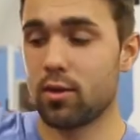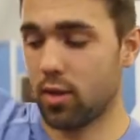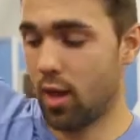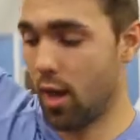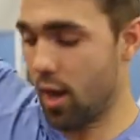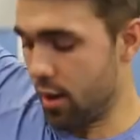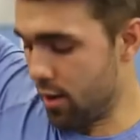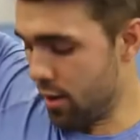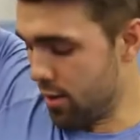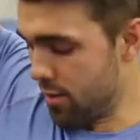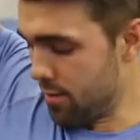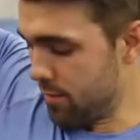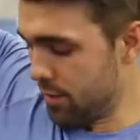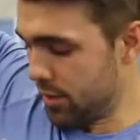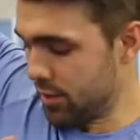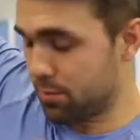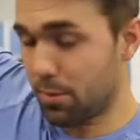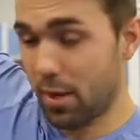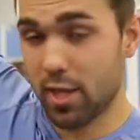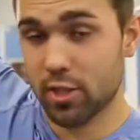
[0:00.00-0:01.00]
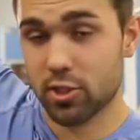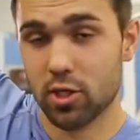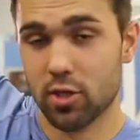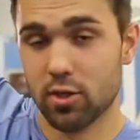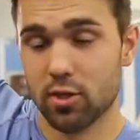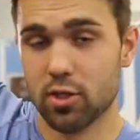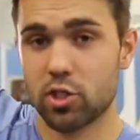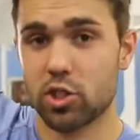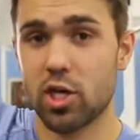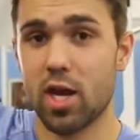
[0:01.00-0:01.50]
kind of expansion
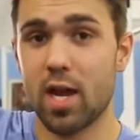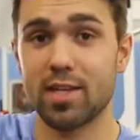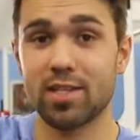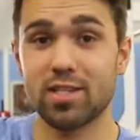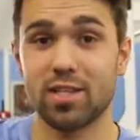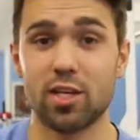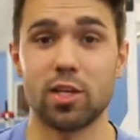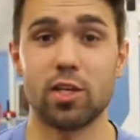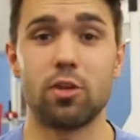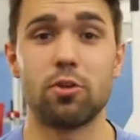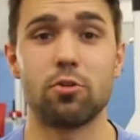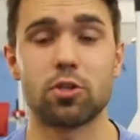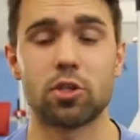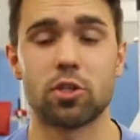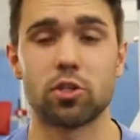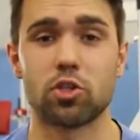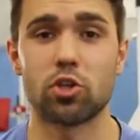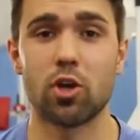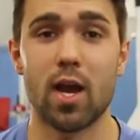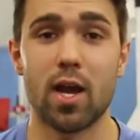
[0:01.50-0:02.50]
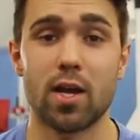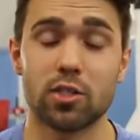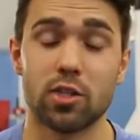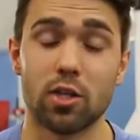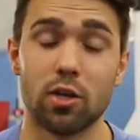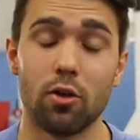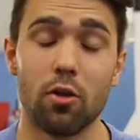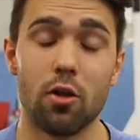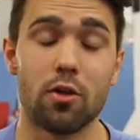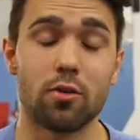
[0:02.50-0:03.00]
in the chest and a huge
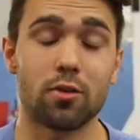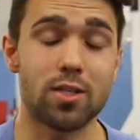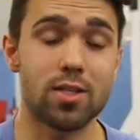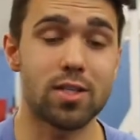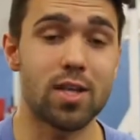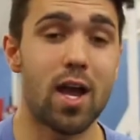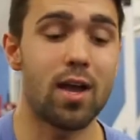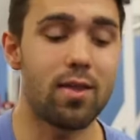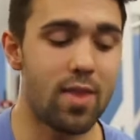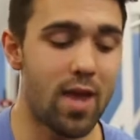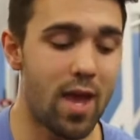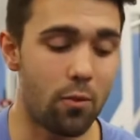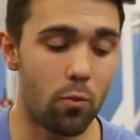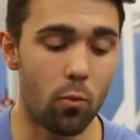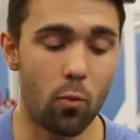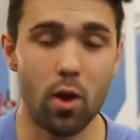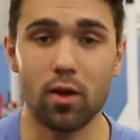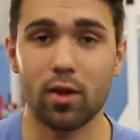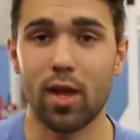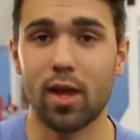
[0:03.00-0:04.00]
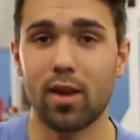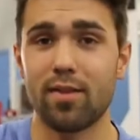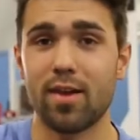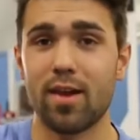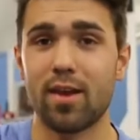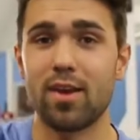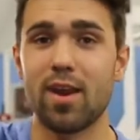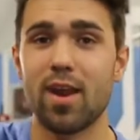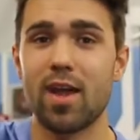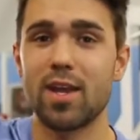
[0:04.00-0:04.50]
contraction alongside that while getting
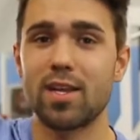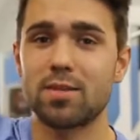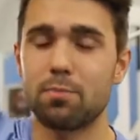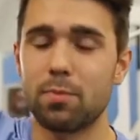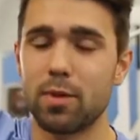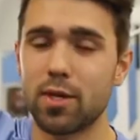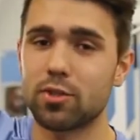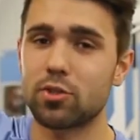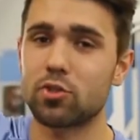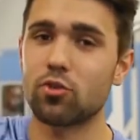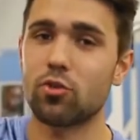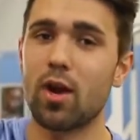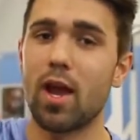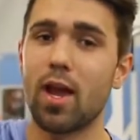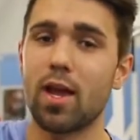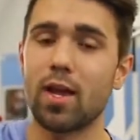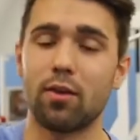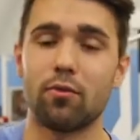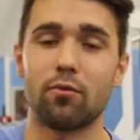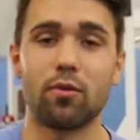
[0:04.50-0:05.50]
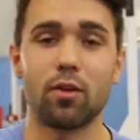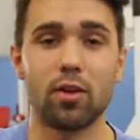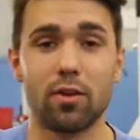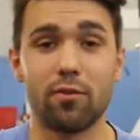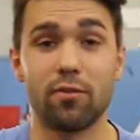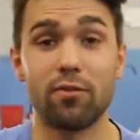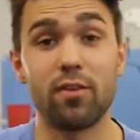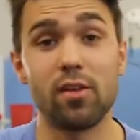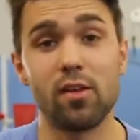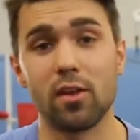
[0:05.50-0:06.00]
that nice big drag and
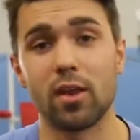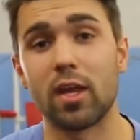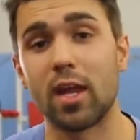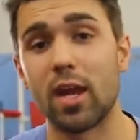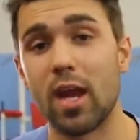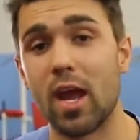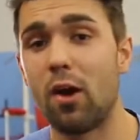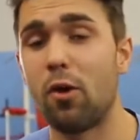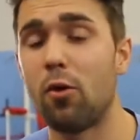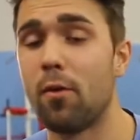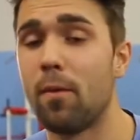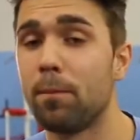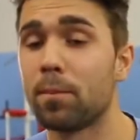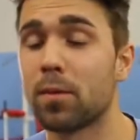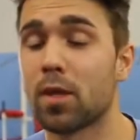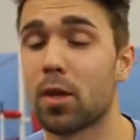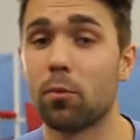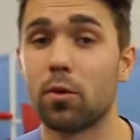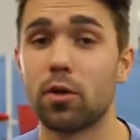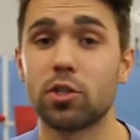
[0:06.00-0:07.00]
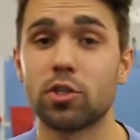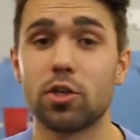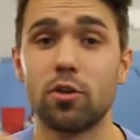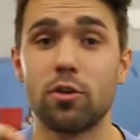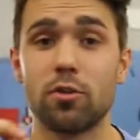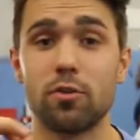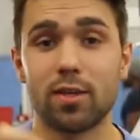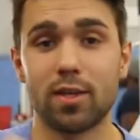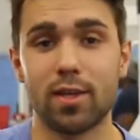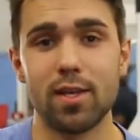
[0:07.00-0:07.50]
really feeling it out. I'm gonna show
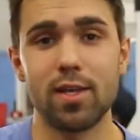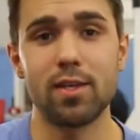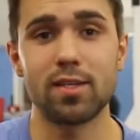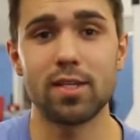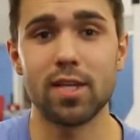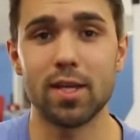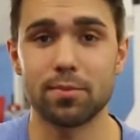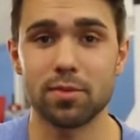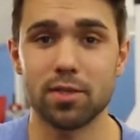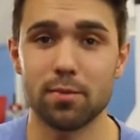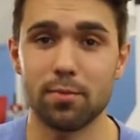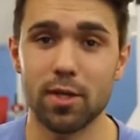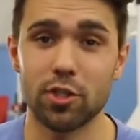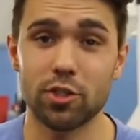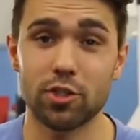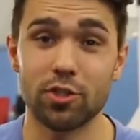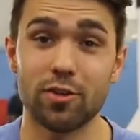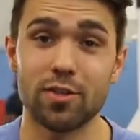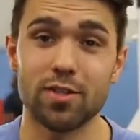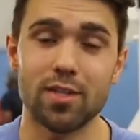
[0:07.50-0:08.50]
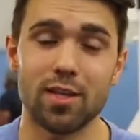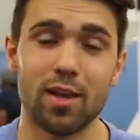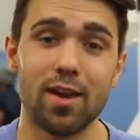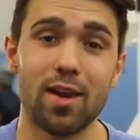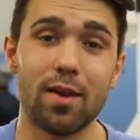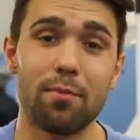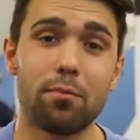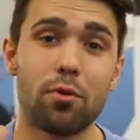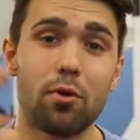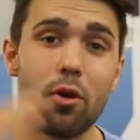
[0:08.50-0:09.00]
you the key tips to make sure it's
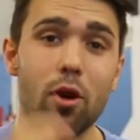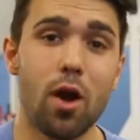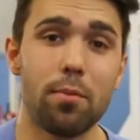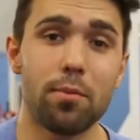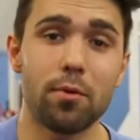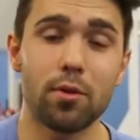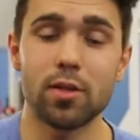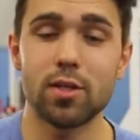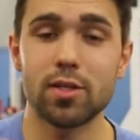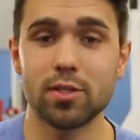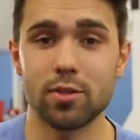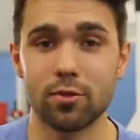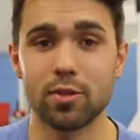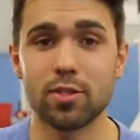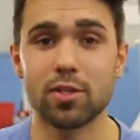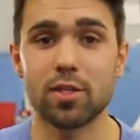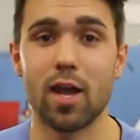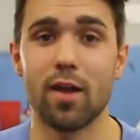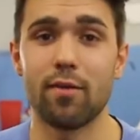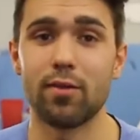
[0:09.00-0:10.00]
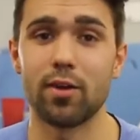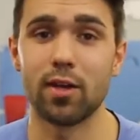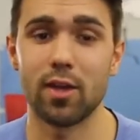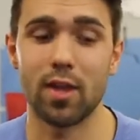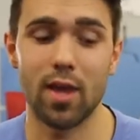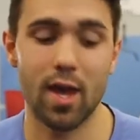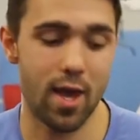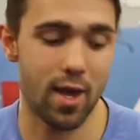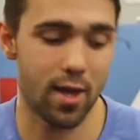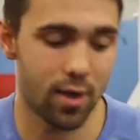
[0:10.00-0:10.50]
done properly, so let's dive
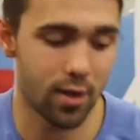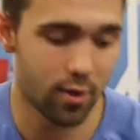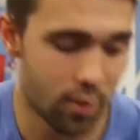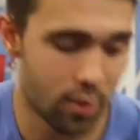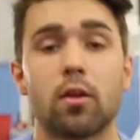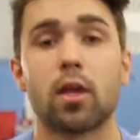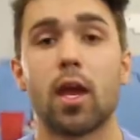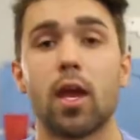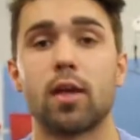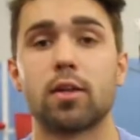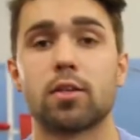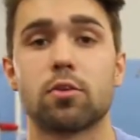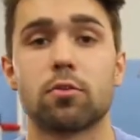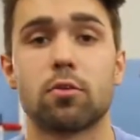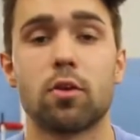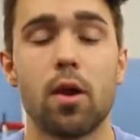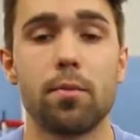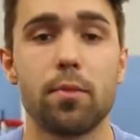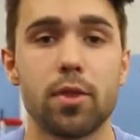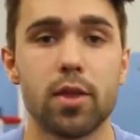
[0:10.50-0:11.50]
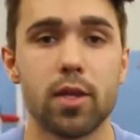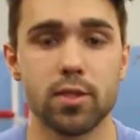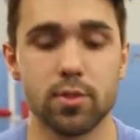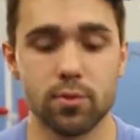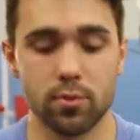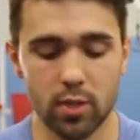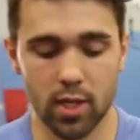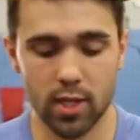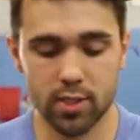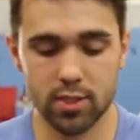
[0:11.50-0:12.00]
into that. Okay, so a couple
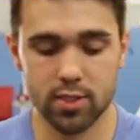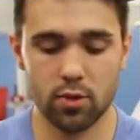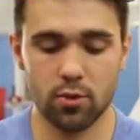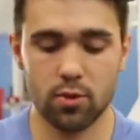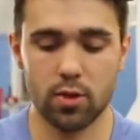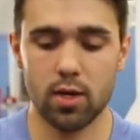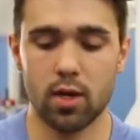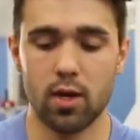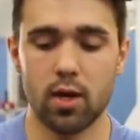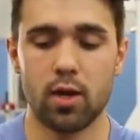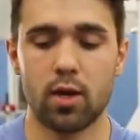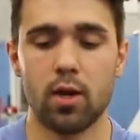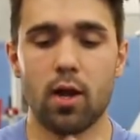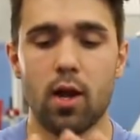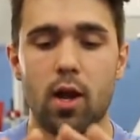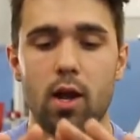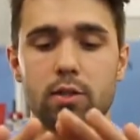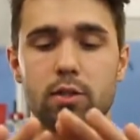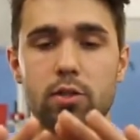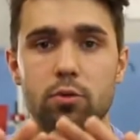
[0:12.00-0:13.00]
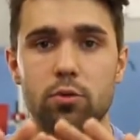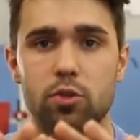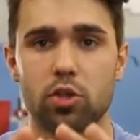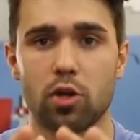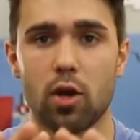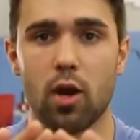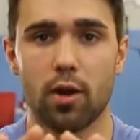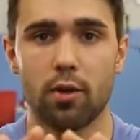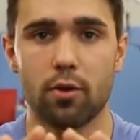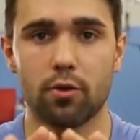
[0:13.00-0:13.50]
things when you guys do it. I like to do a
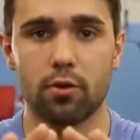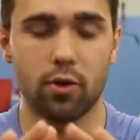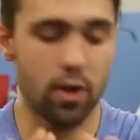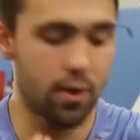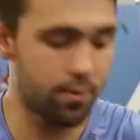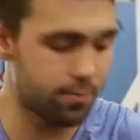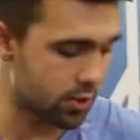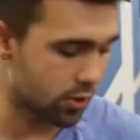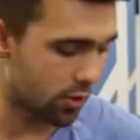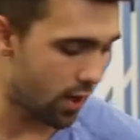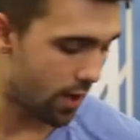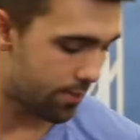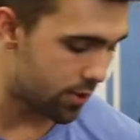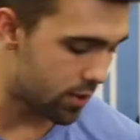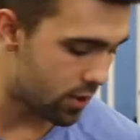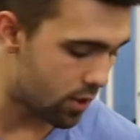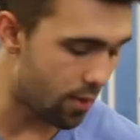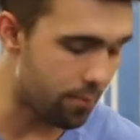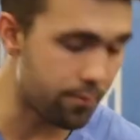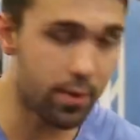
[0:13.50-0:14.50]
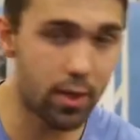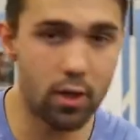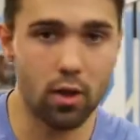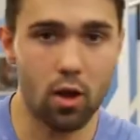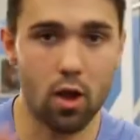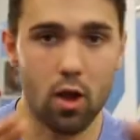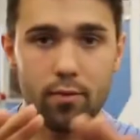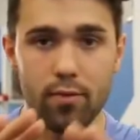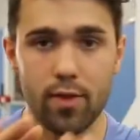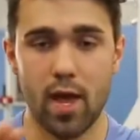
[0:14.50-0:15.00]
triangle grip to grab the dumbbell
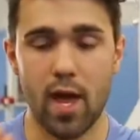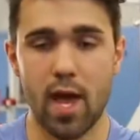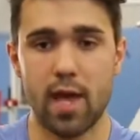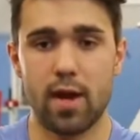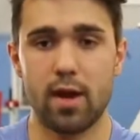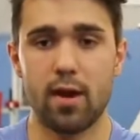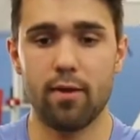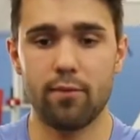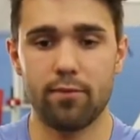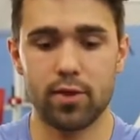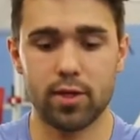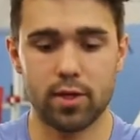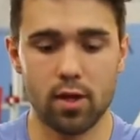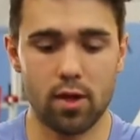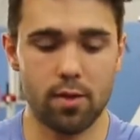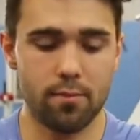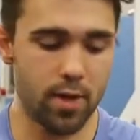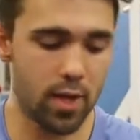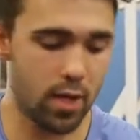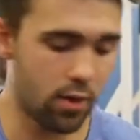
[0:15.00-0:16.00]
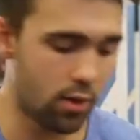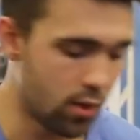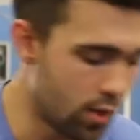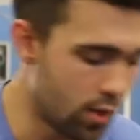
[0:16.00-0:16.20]
on the head of the dumbbell.